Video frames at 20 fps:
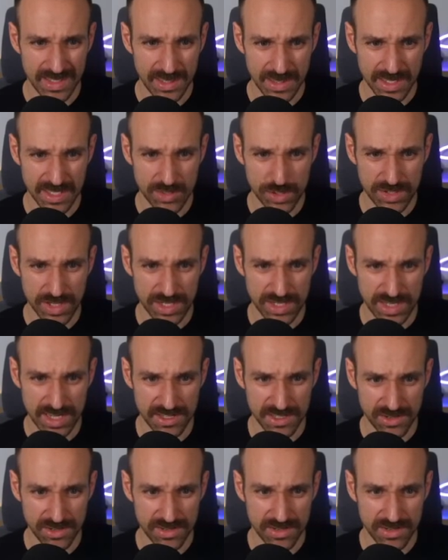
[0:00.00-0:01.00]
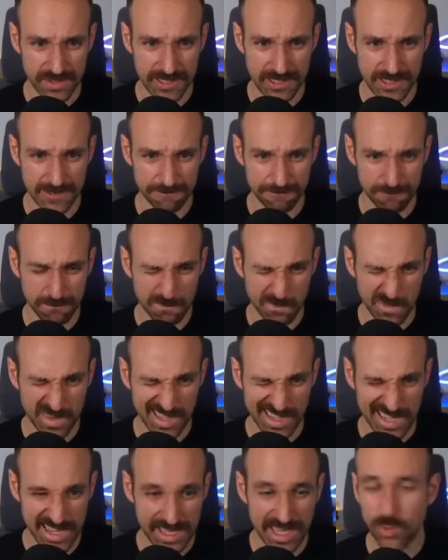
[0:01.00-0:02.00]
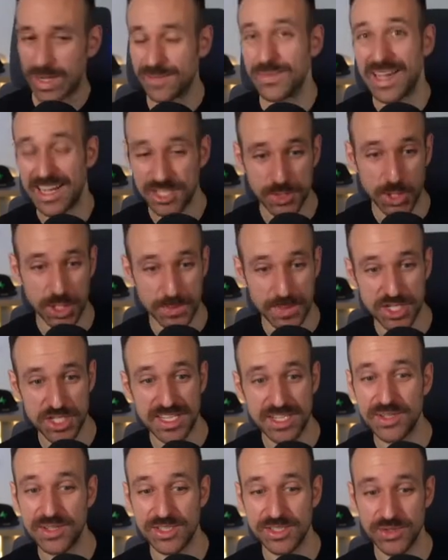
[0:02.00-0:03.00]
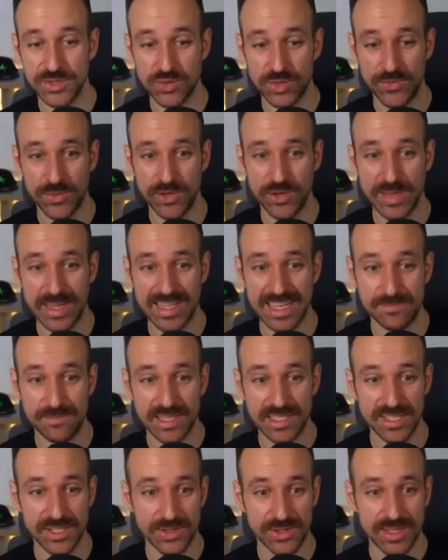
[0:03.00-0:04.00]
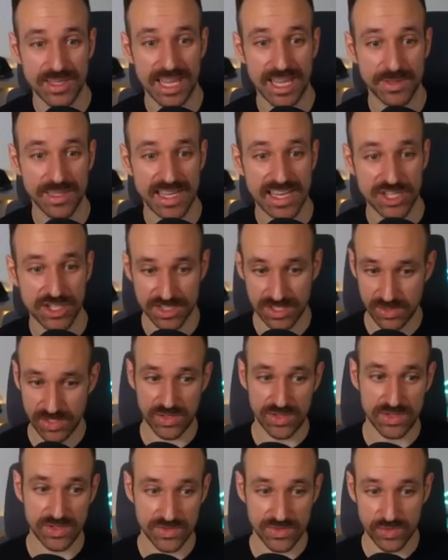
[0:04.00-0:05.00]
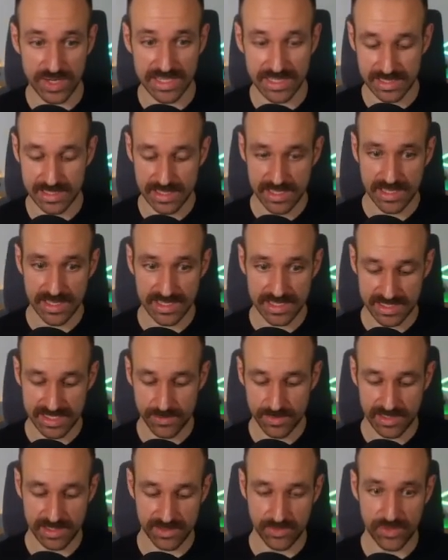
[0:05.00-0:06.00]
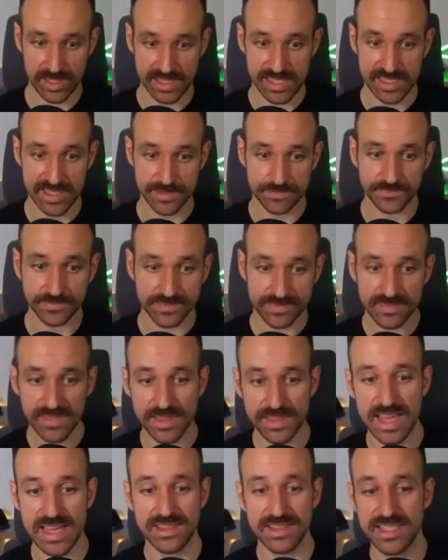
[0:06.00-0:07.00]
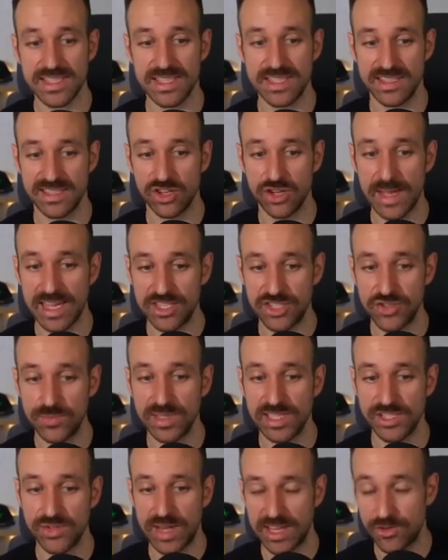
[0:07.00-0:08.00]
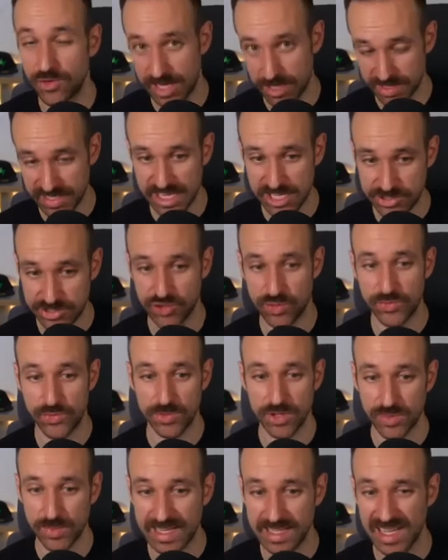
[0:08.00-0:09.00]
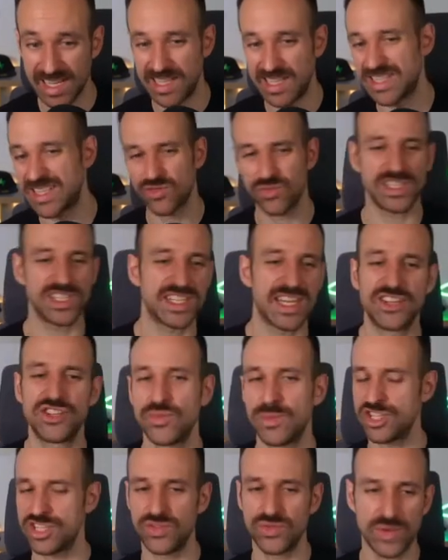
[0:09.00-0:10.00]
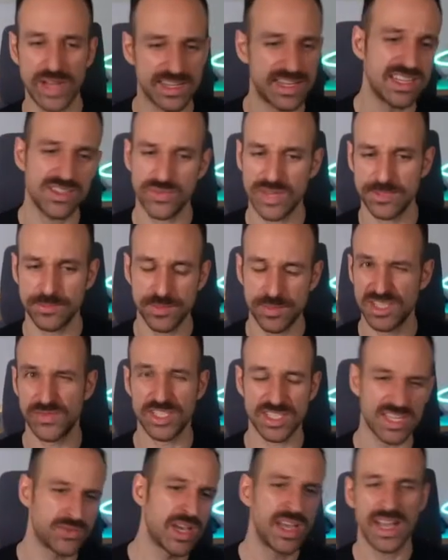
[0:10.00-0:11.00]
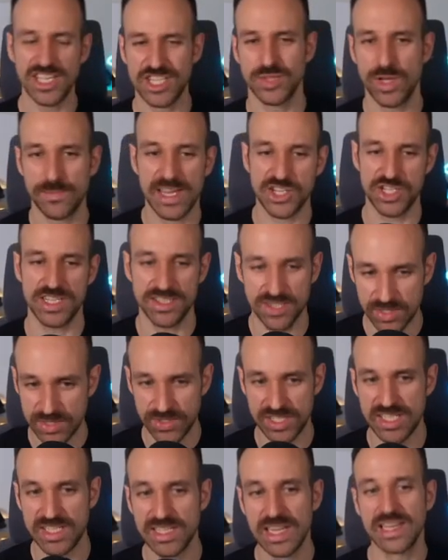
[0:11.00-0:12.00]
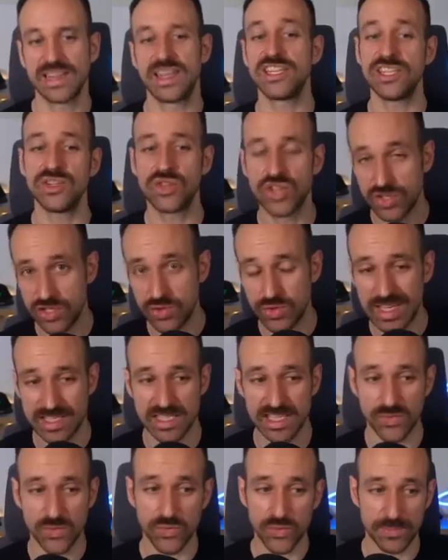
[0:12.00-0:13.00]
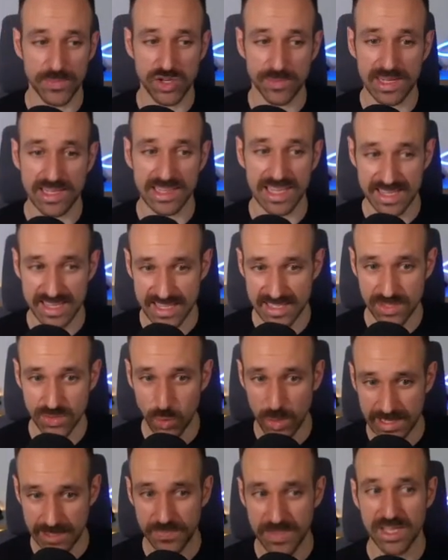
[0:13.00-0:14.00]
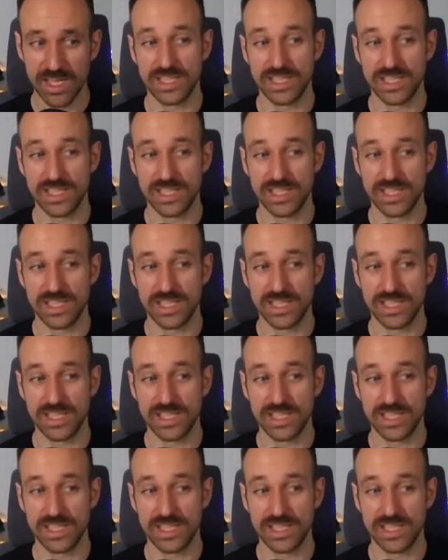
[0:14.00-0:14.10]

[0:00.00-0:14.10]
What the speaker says: I think this was not a good idea. Yeah, well, I just wanted to mention that you could also straight from the command line build your application. So if you use Gradle assemble release, then this is the command to build your Android application straight from the command line. It doesn't really tie too much into React Native and Expo specific stuff. I just want to mention it so you've seen it, that you could do that stuff from the command line as well.